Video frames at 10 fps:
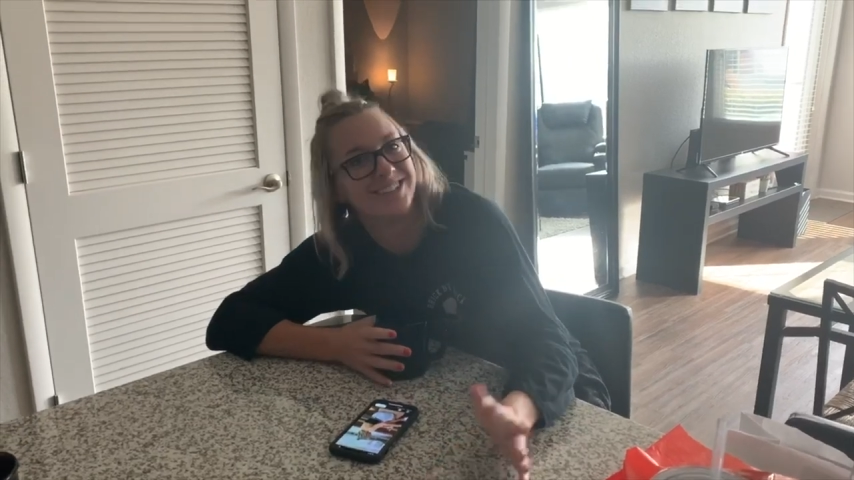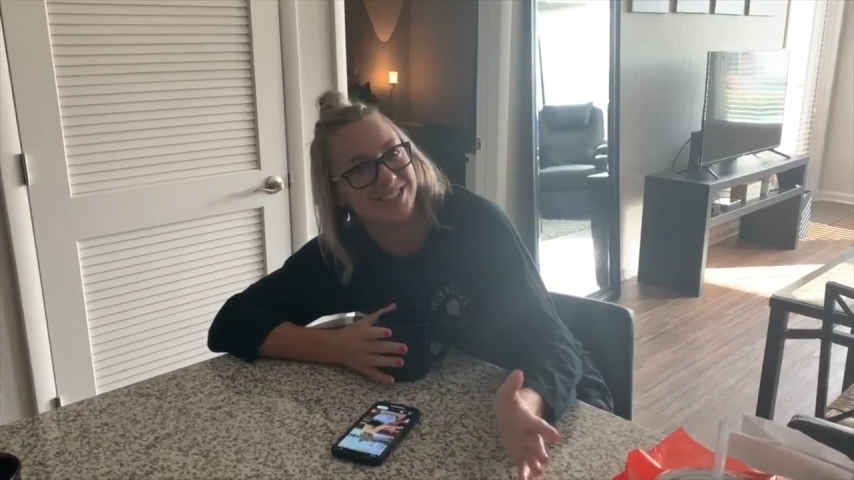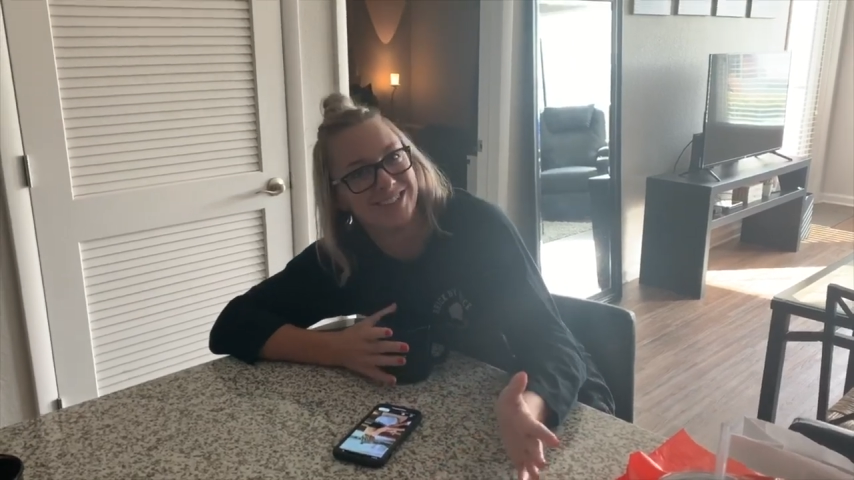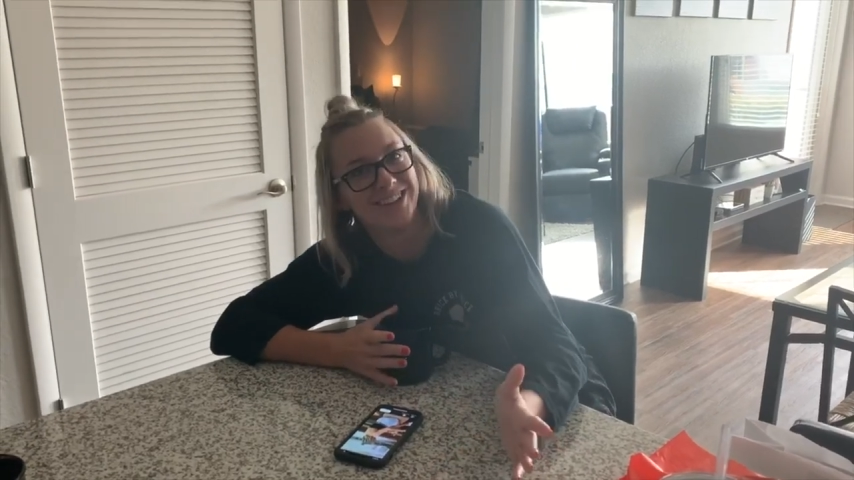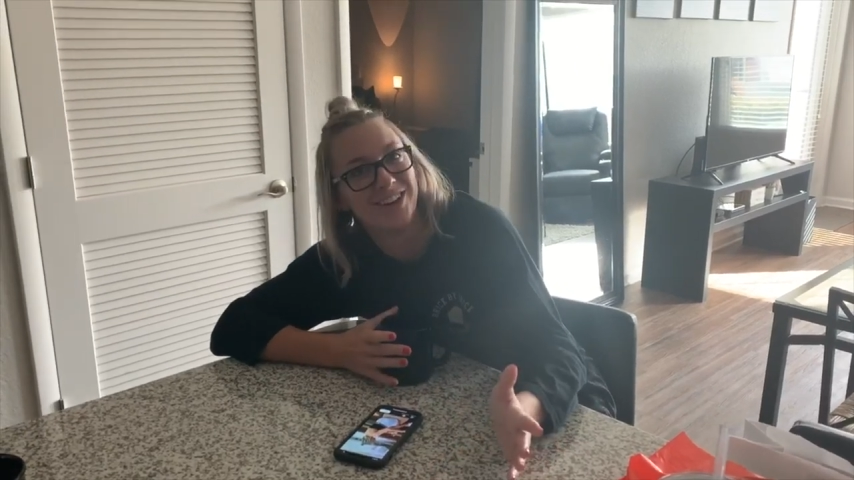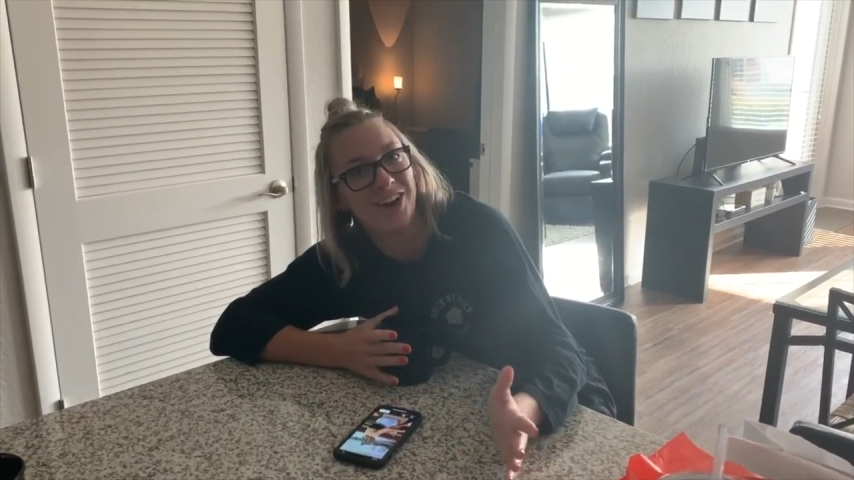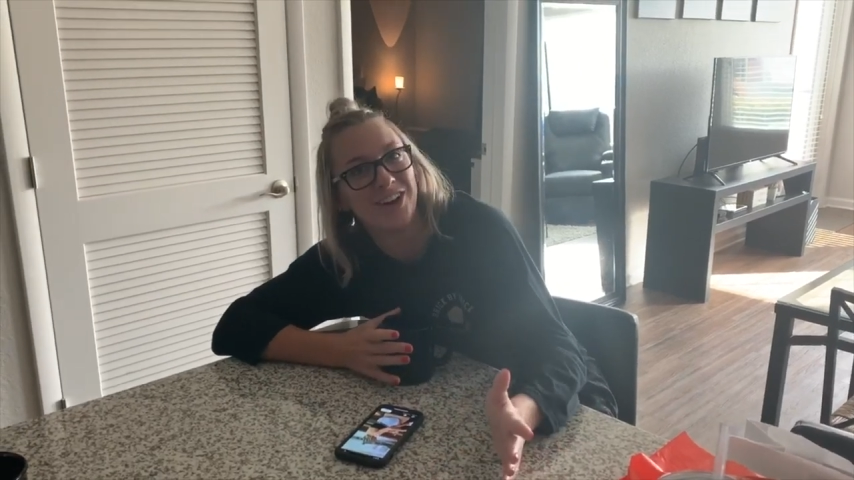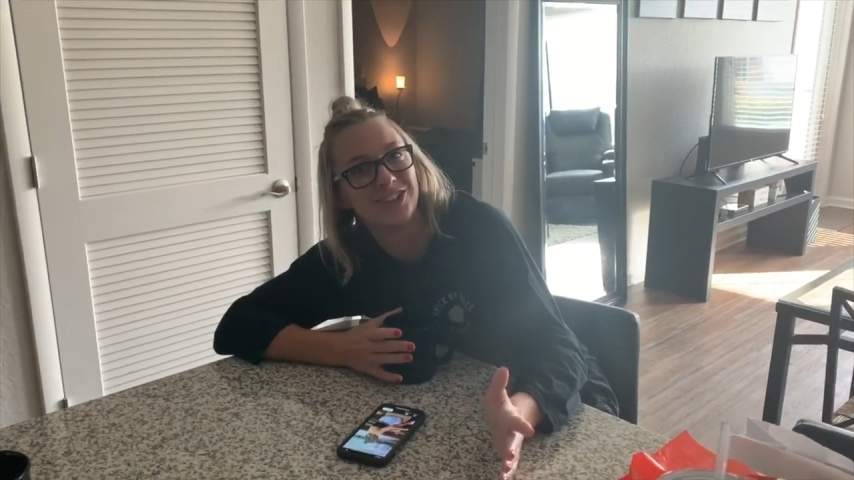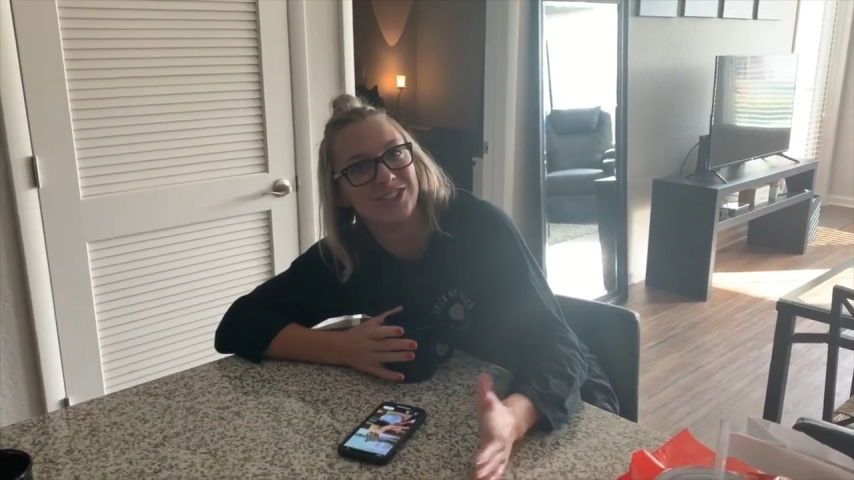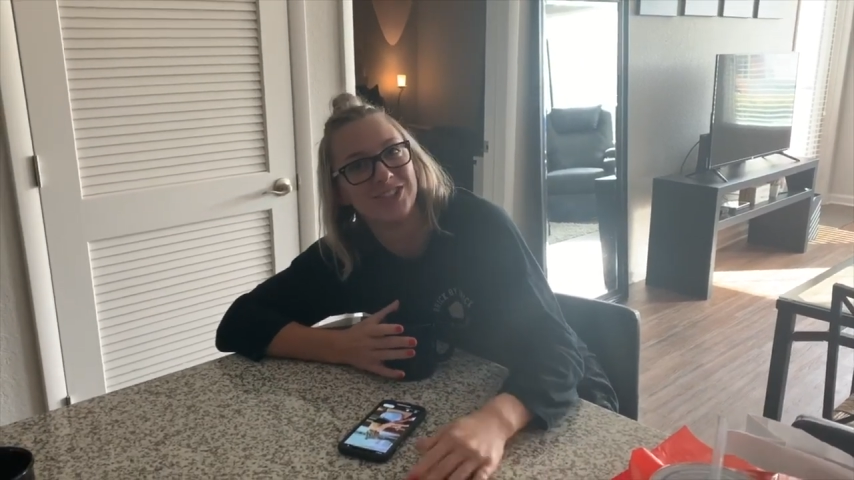Oh yeah.
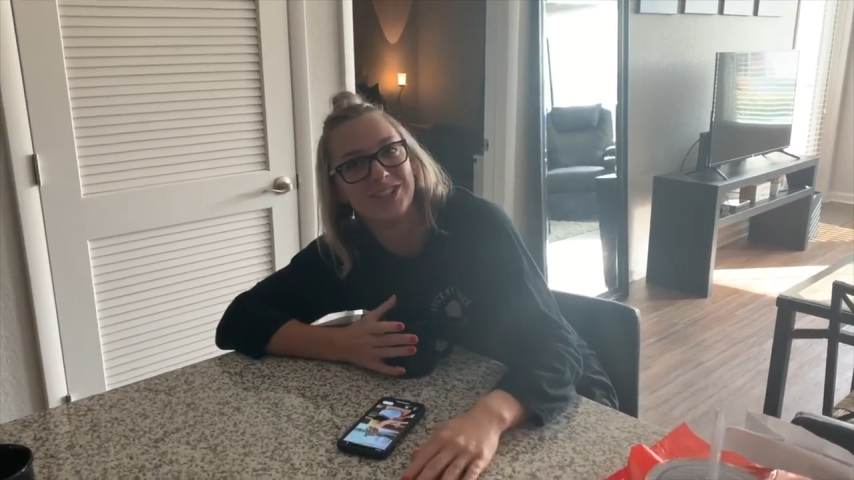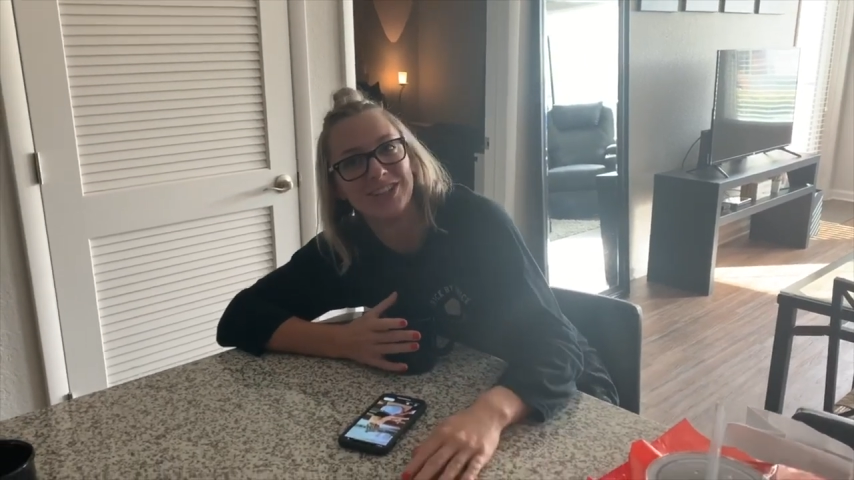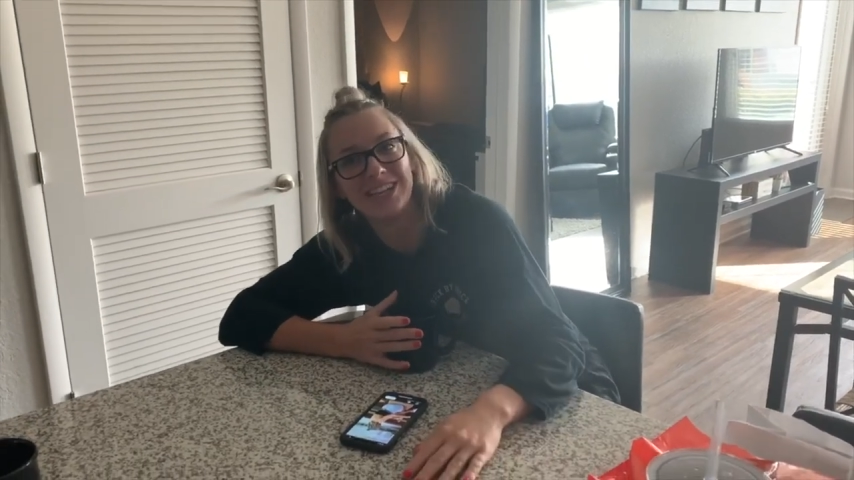And,